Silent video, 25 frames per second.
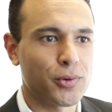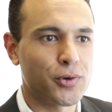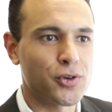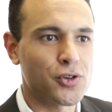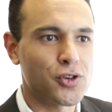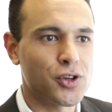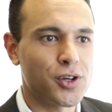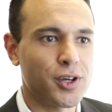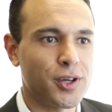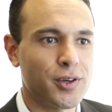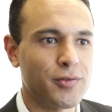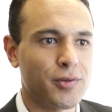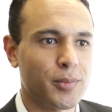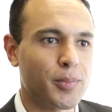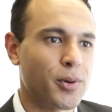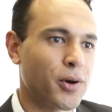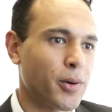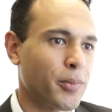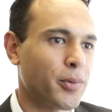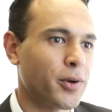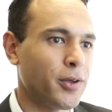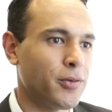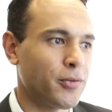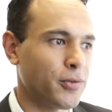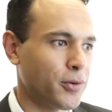to achieve a
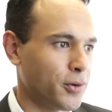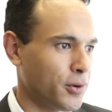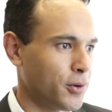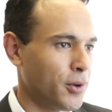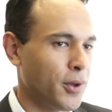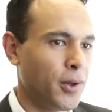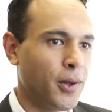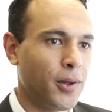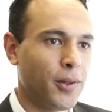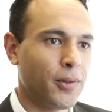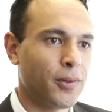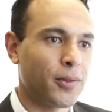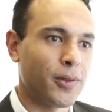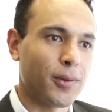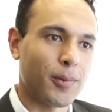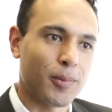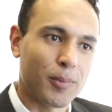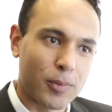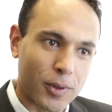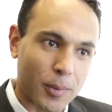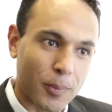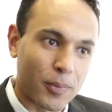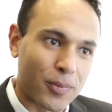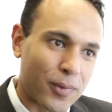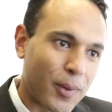property for
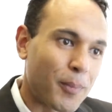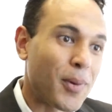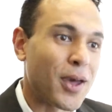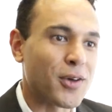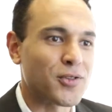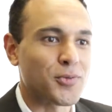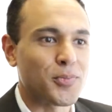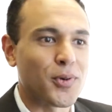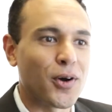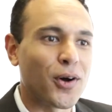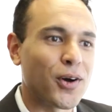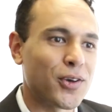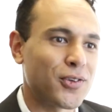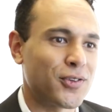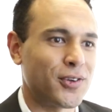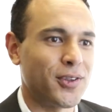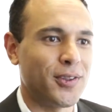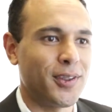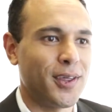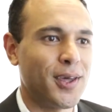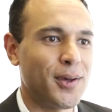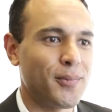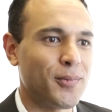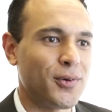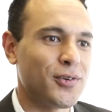the best price to
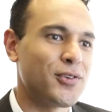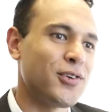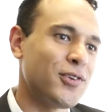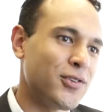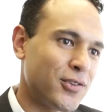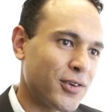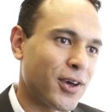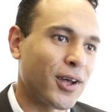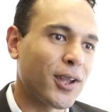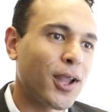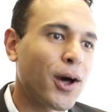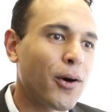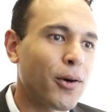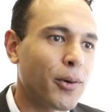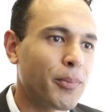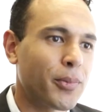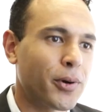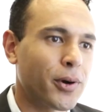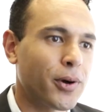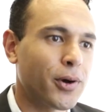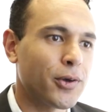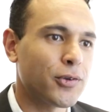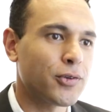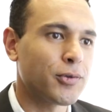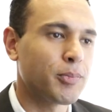them, which is a lower
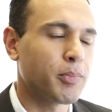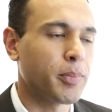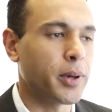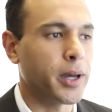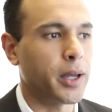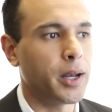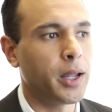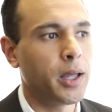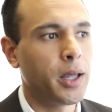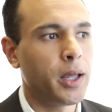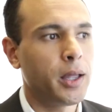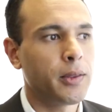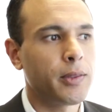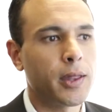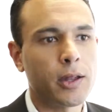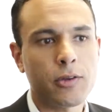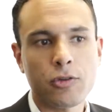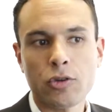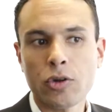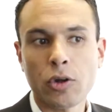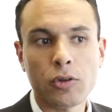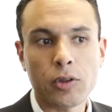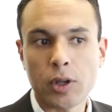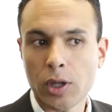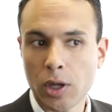price. But
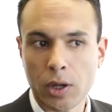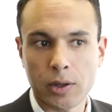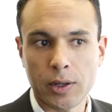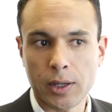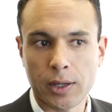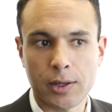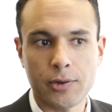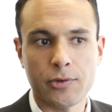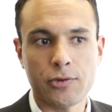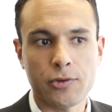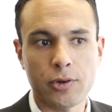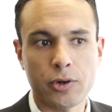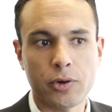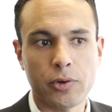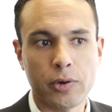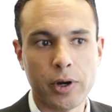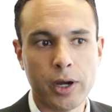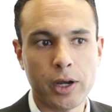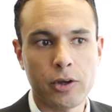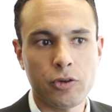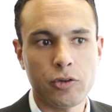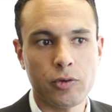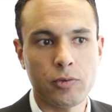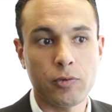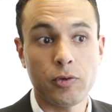that's not the only
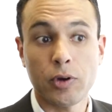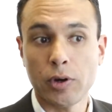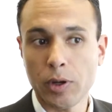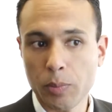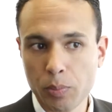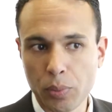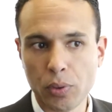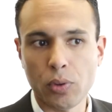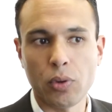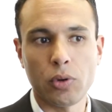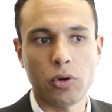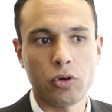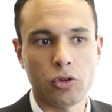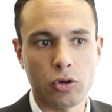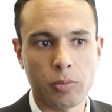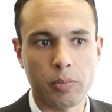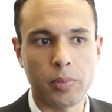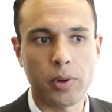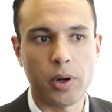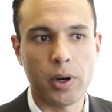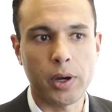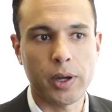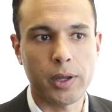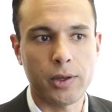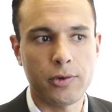consideration. Very important to
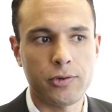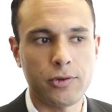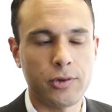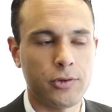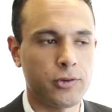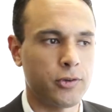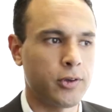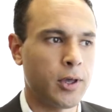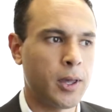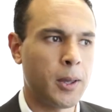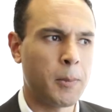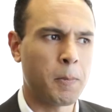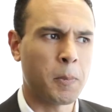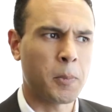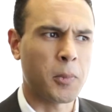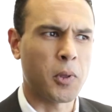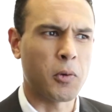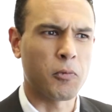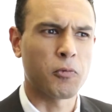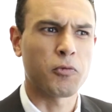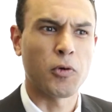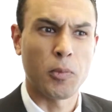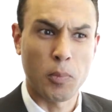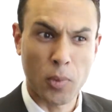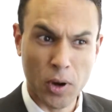buyers is,
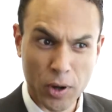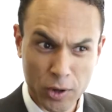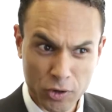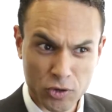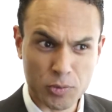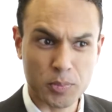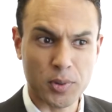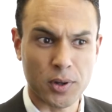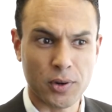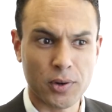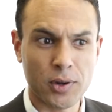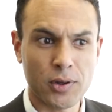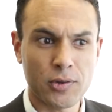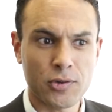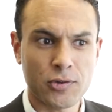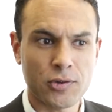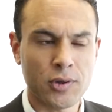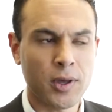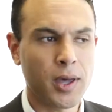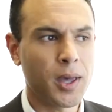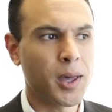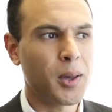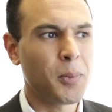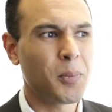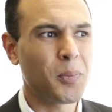from my experience,
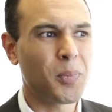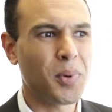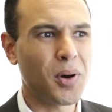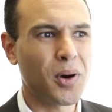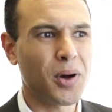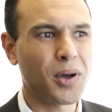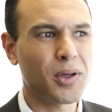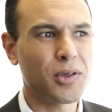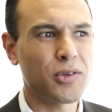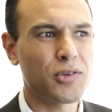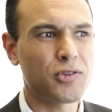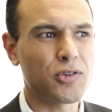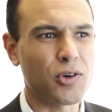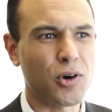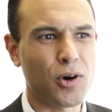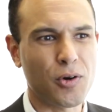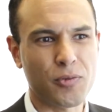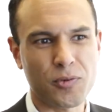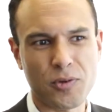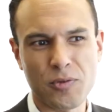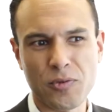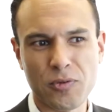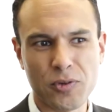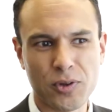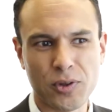buyers
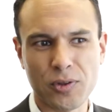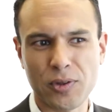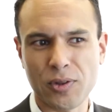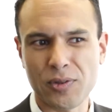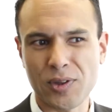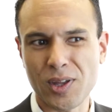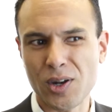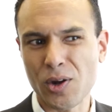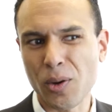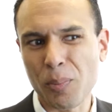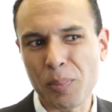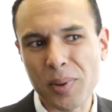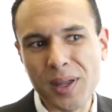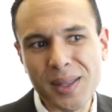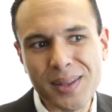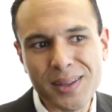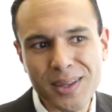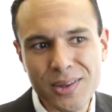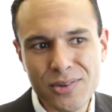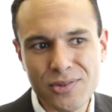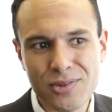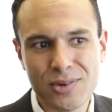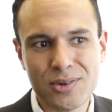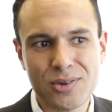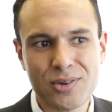often feel that they're not being
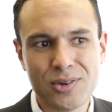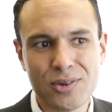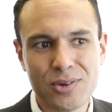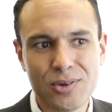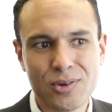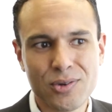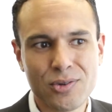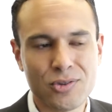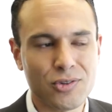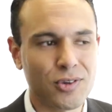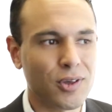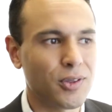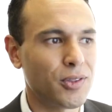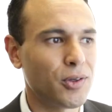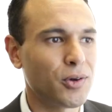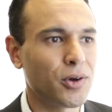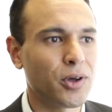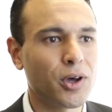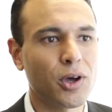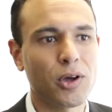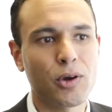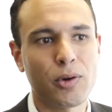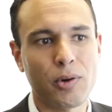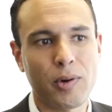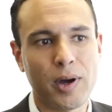listened to, so they'll
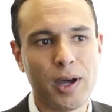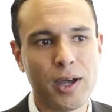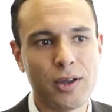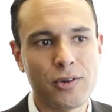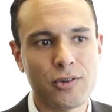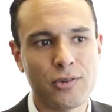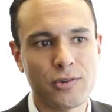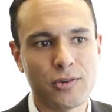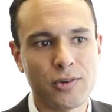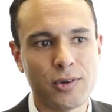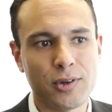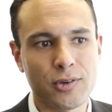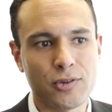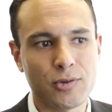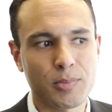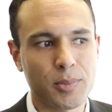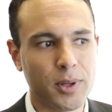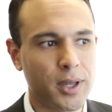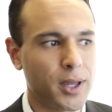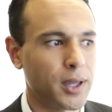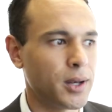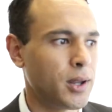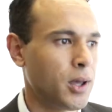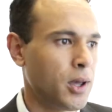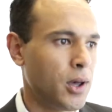go to agents and
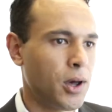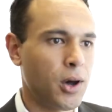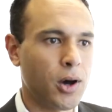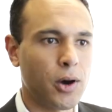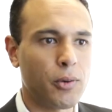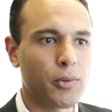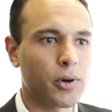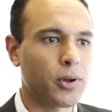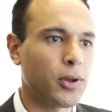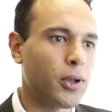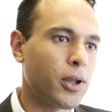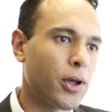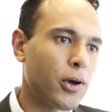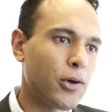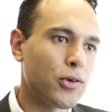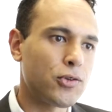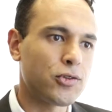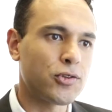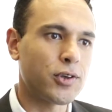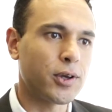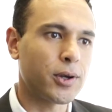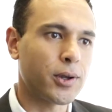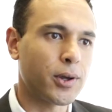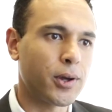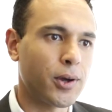explain, I want a low
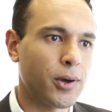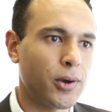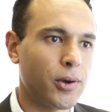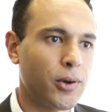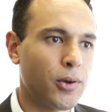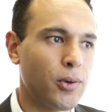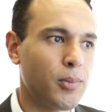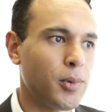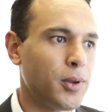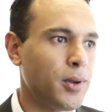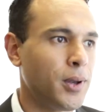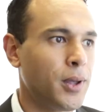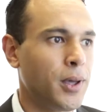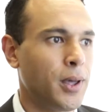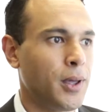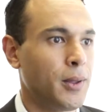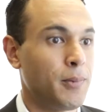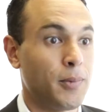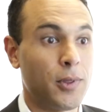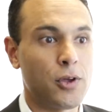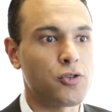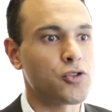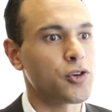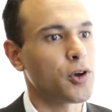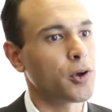set home, and
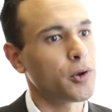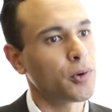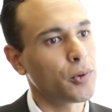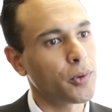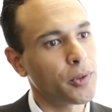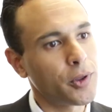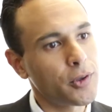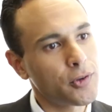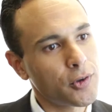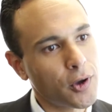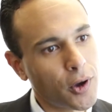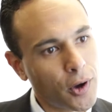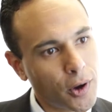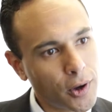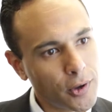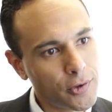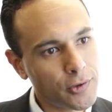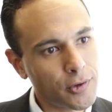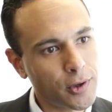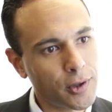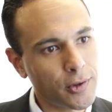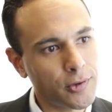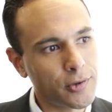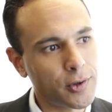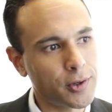they're shown all these high
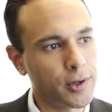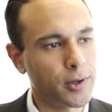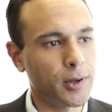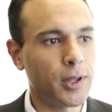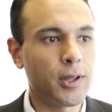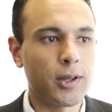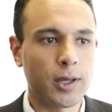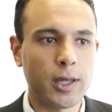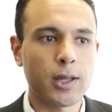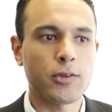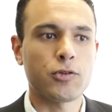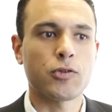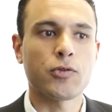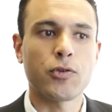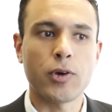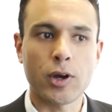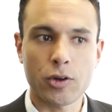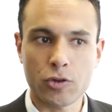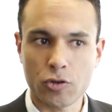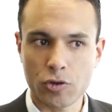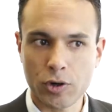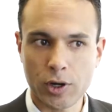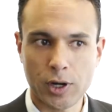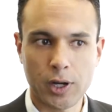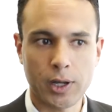sets, and it gets
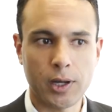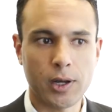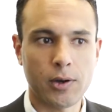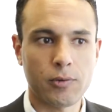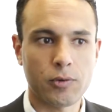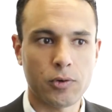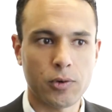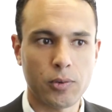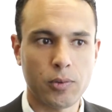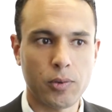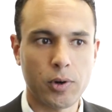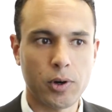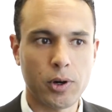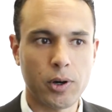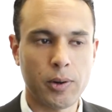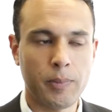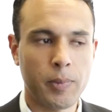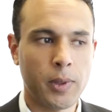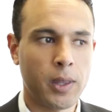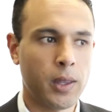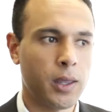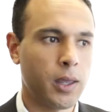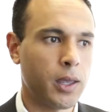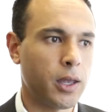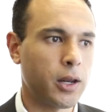frustrating after a while.
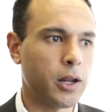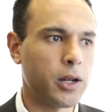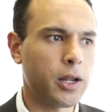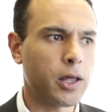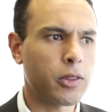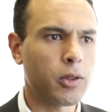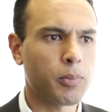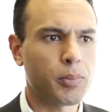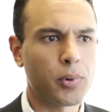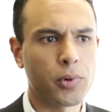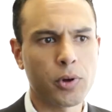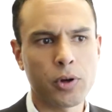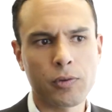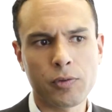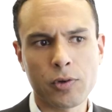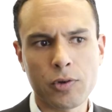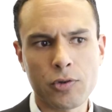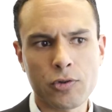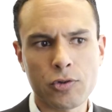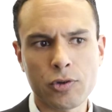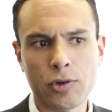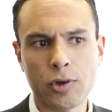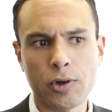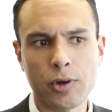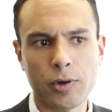And another point of
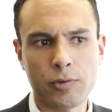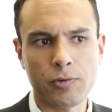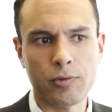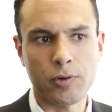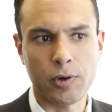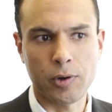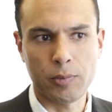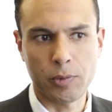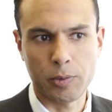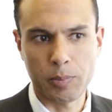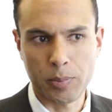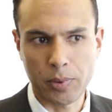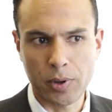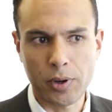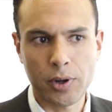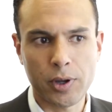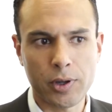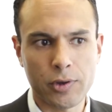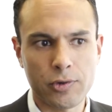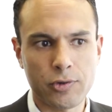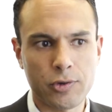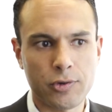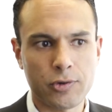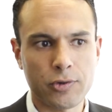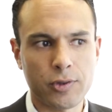concern I find with
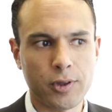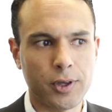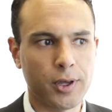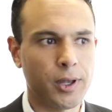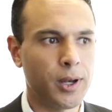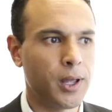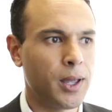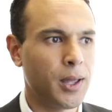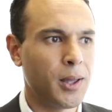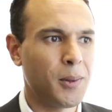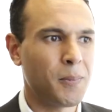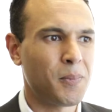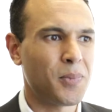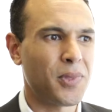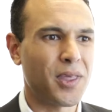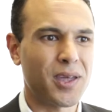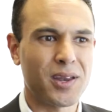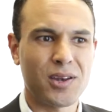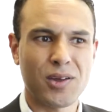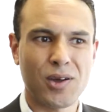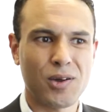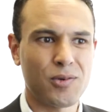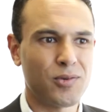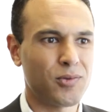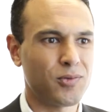buyers is that they
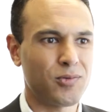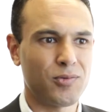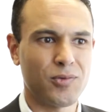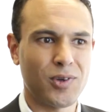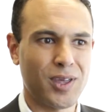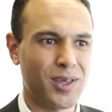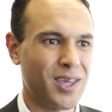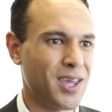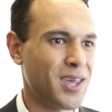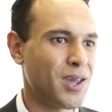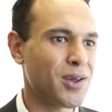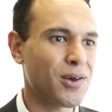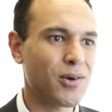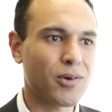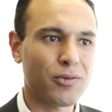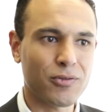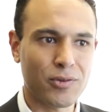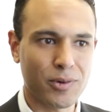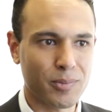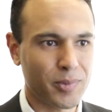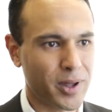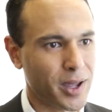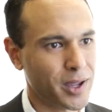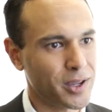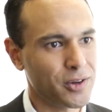don't hear
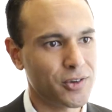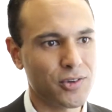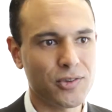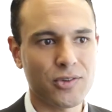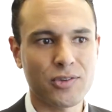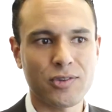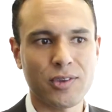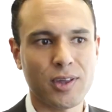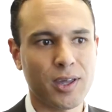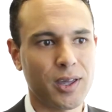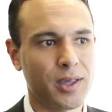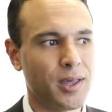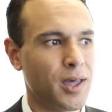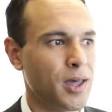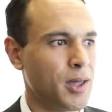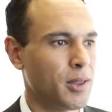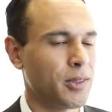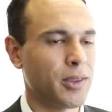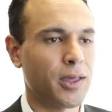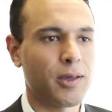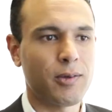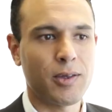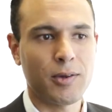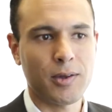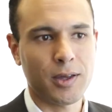from agents. They
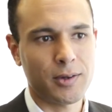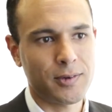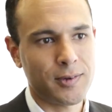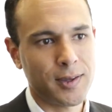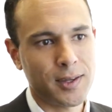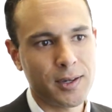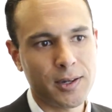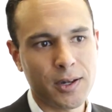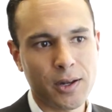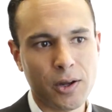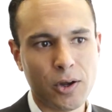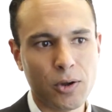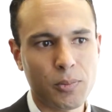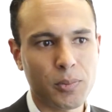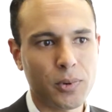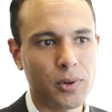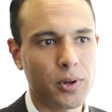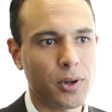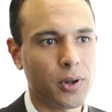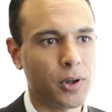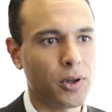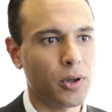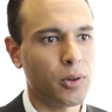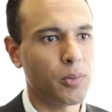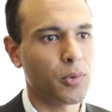attend an open
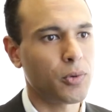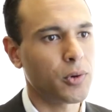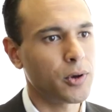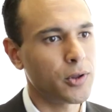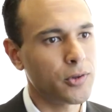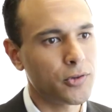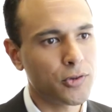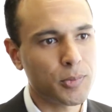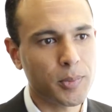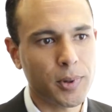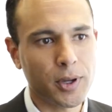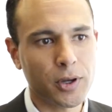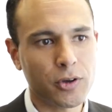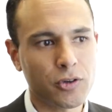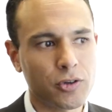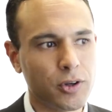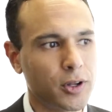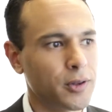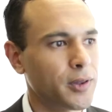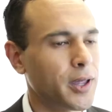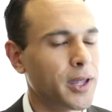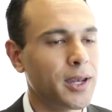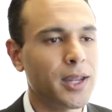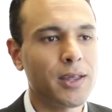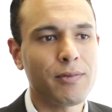home or an inspection
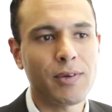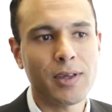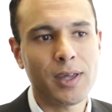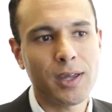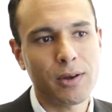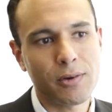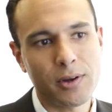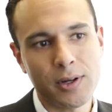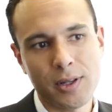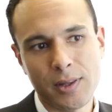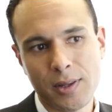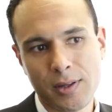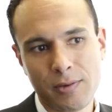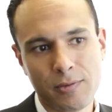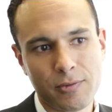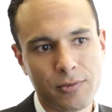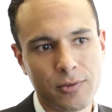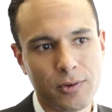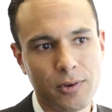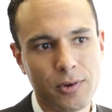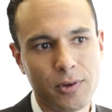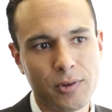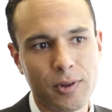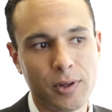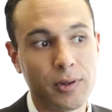and they never hear anything
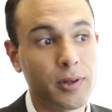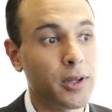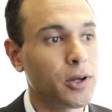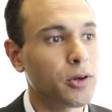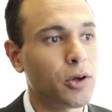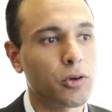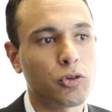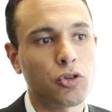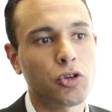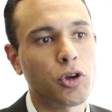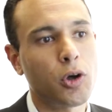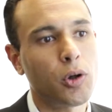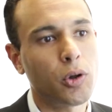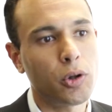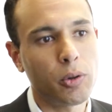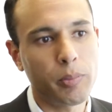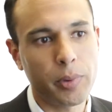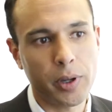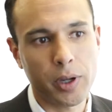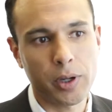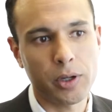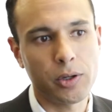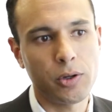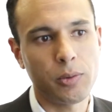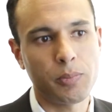further, and they're not told
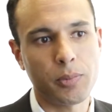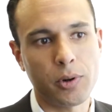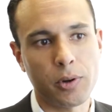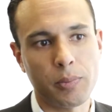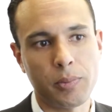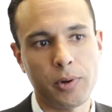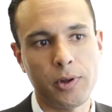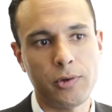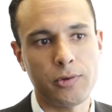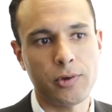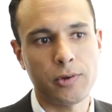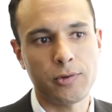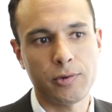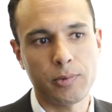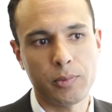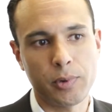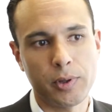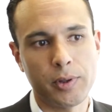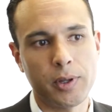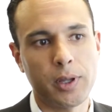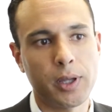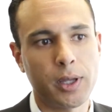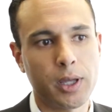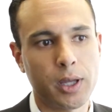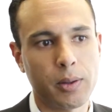about new properties as and
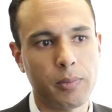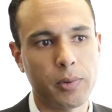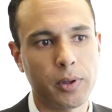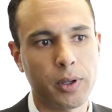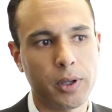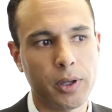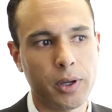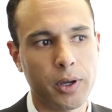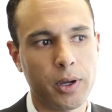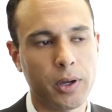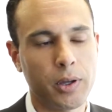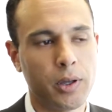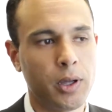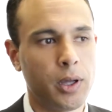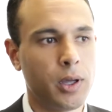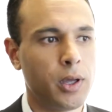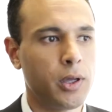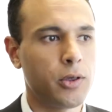when they come and go.